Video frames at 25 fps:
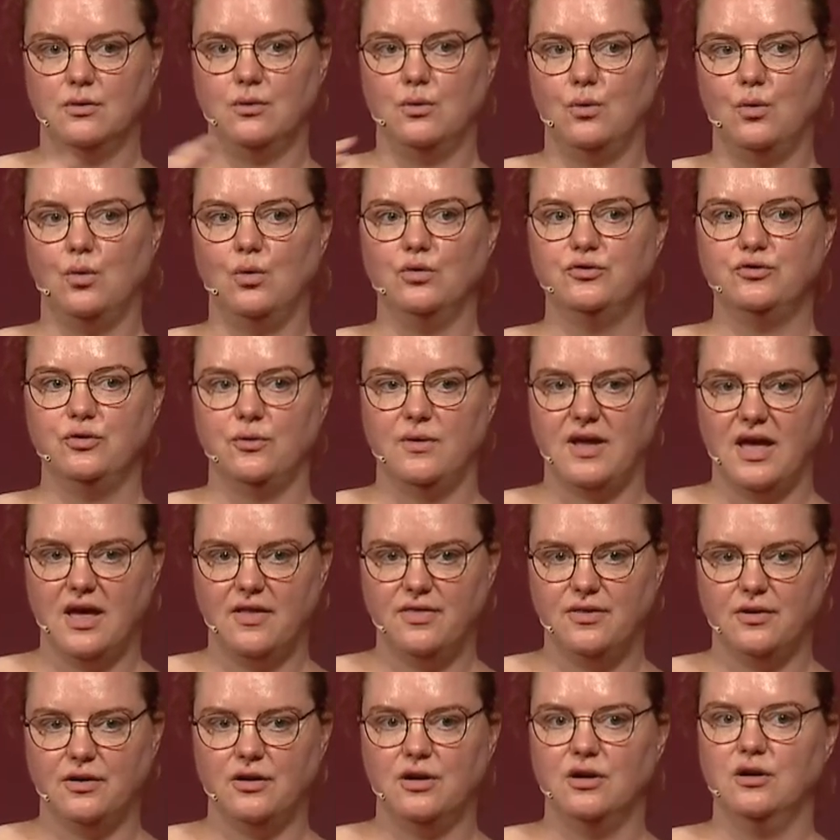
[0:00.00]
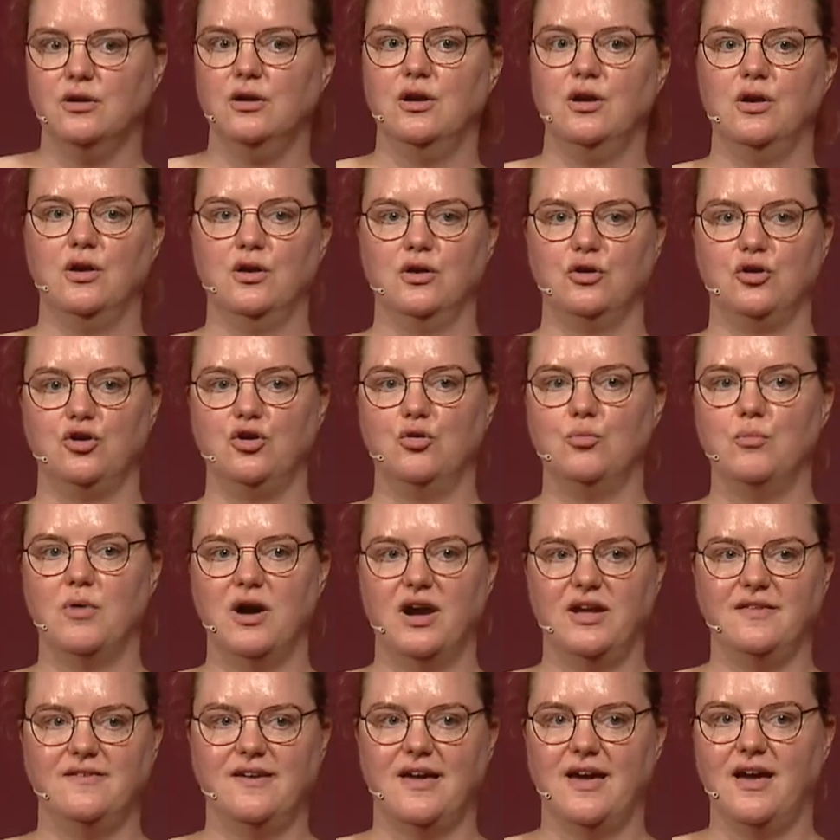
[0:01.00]
altogether, you
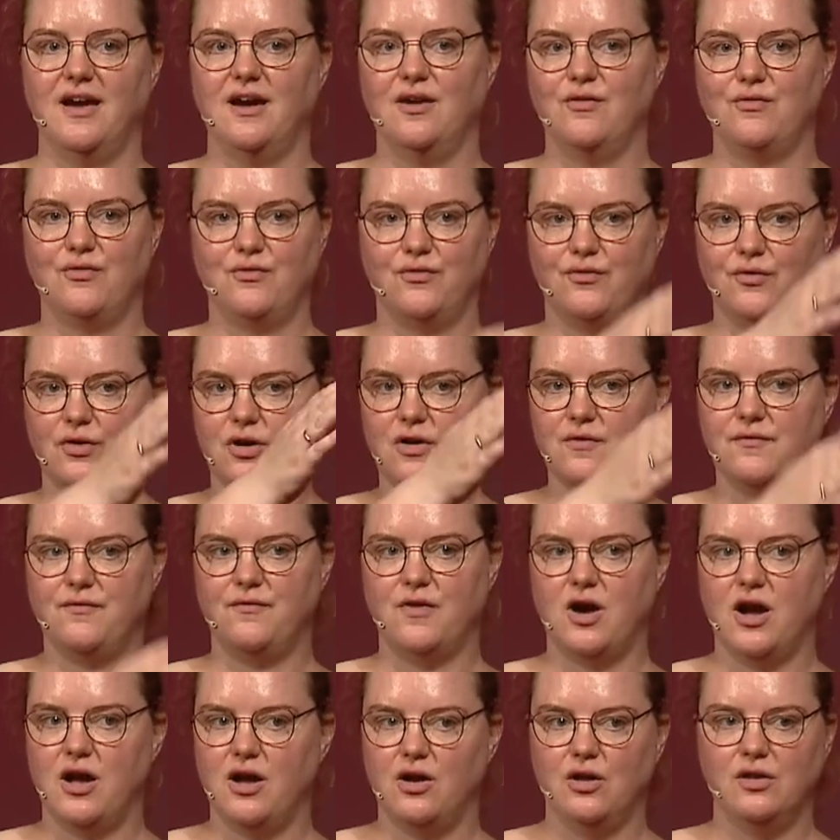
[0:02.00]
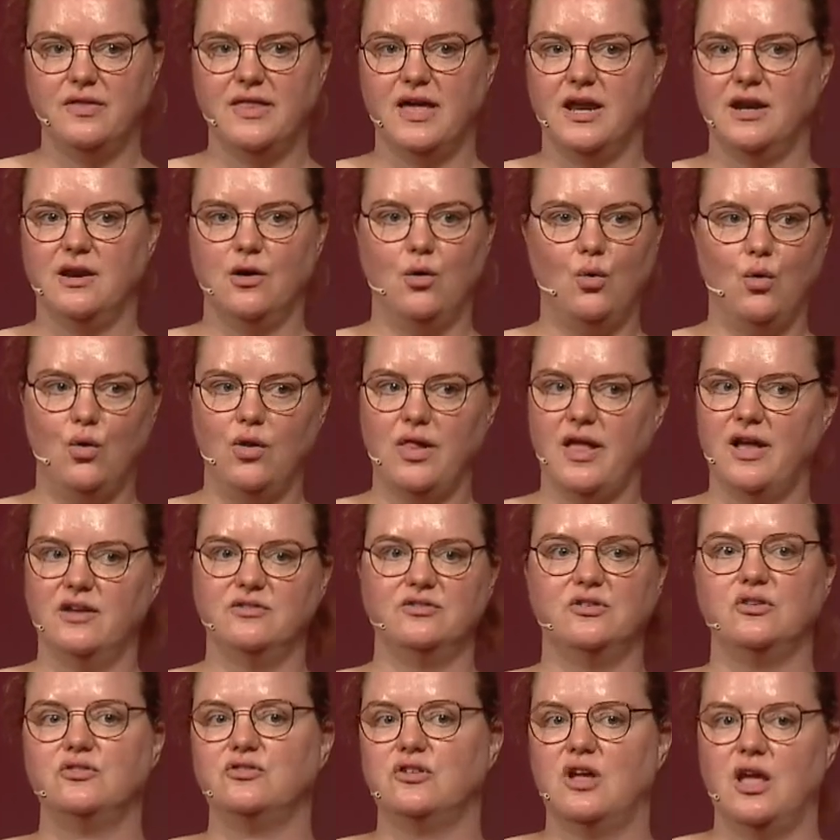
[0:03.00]
might have a file that all
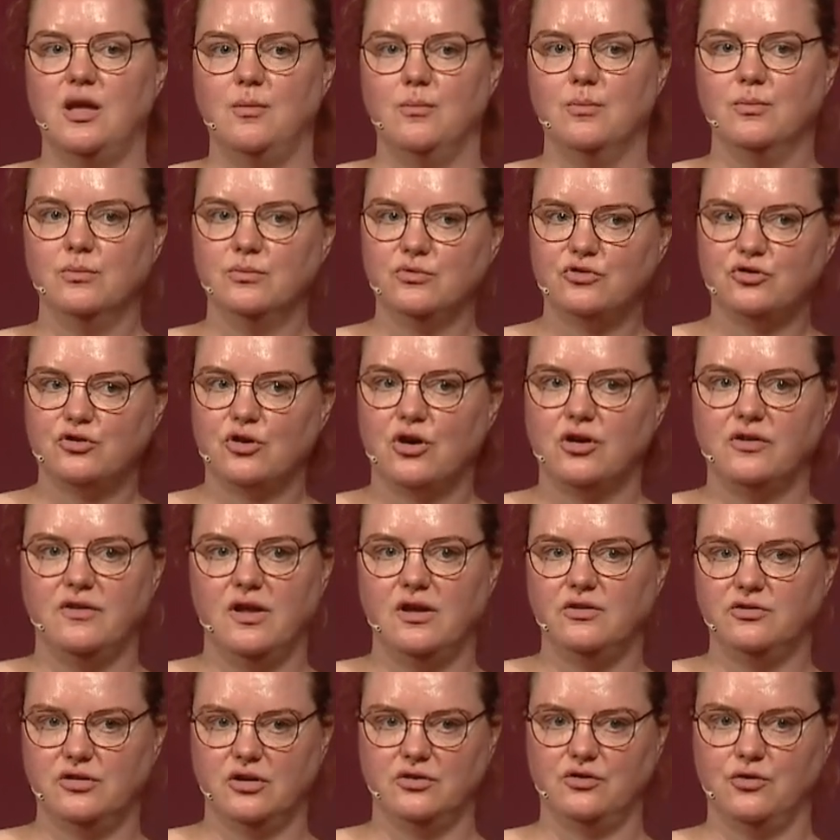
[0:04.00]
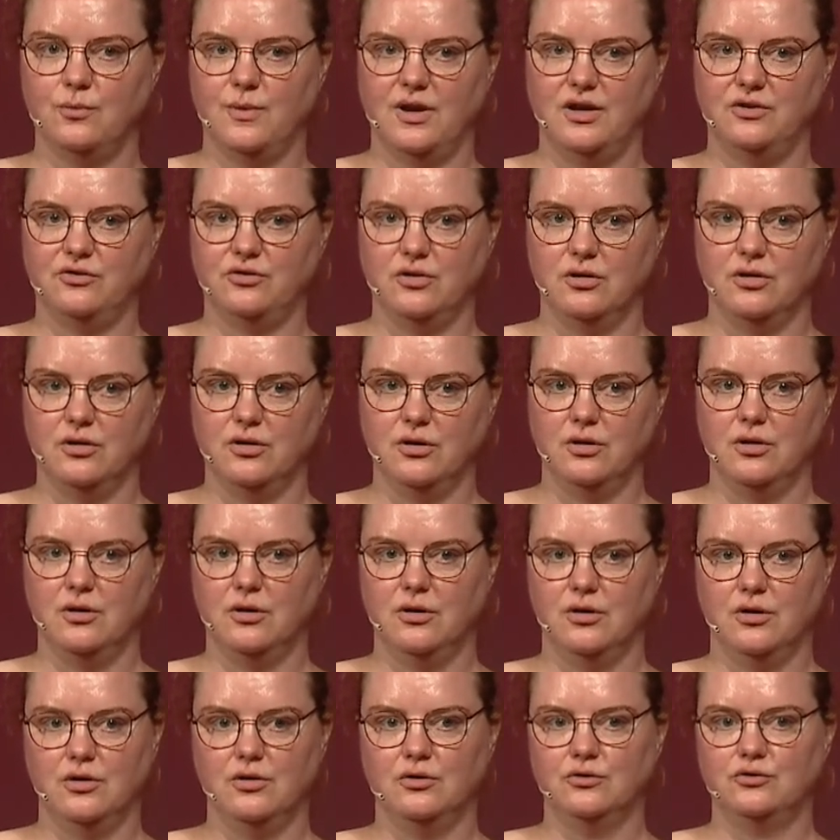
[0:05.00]
has the same starting situation.
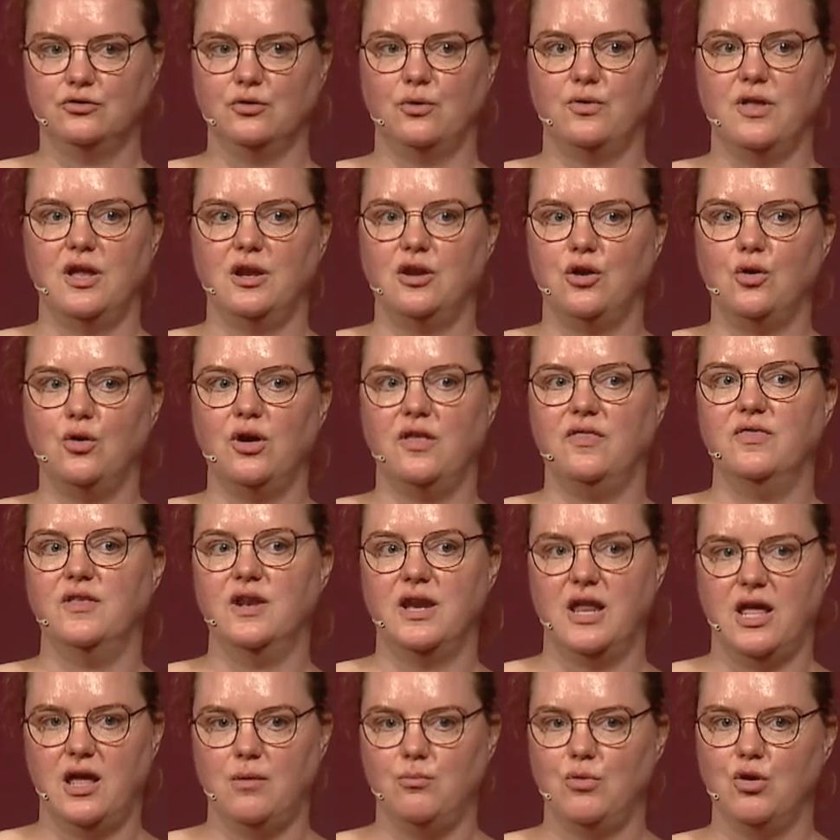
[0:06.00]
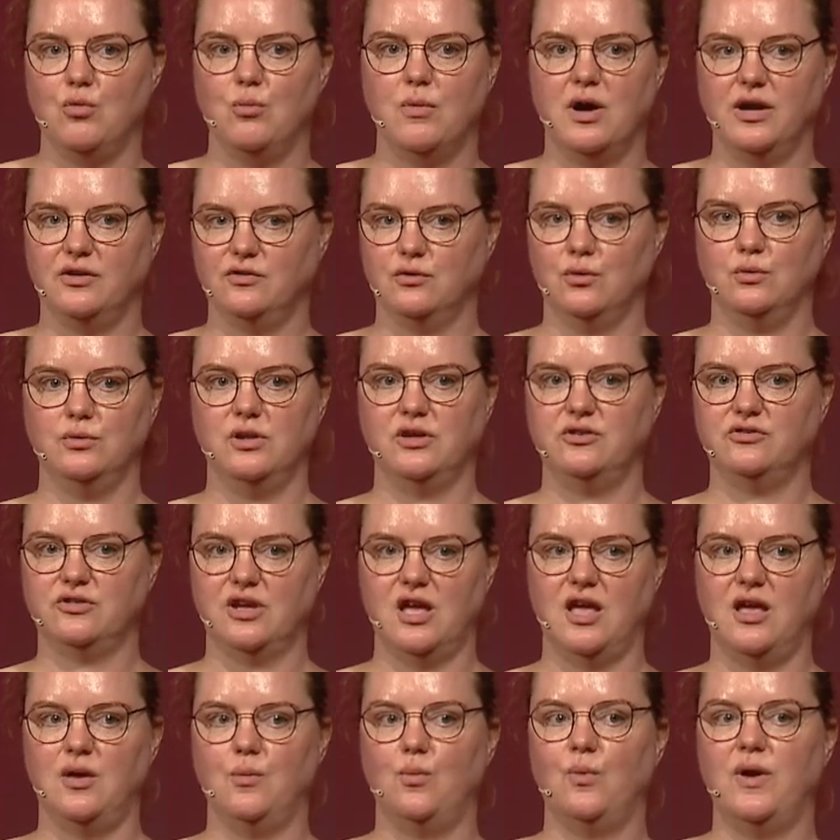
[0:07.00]
So then you, in the name, you might only
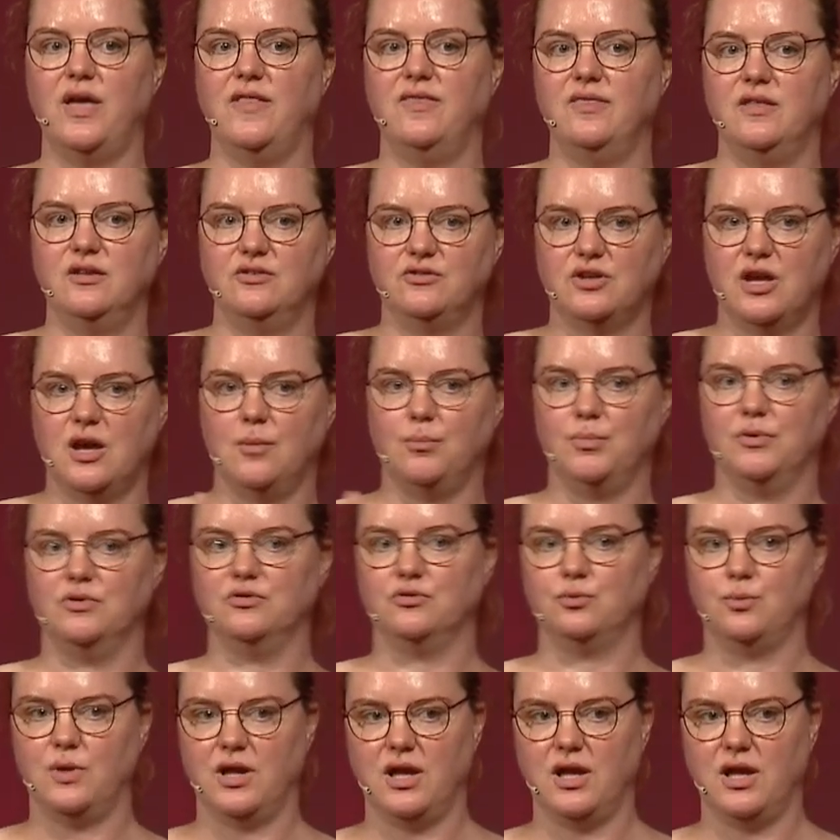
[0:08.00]
say, when this happens, we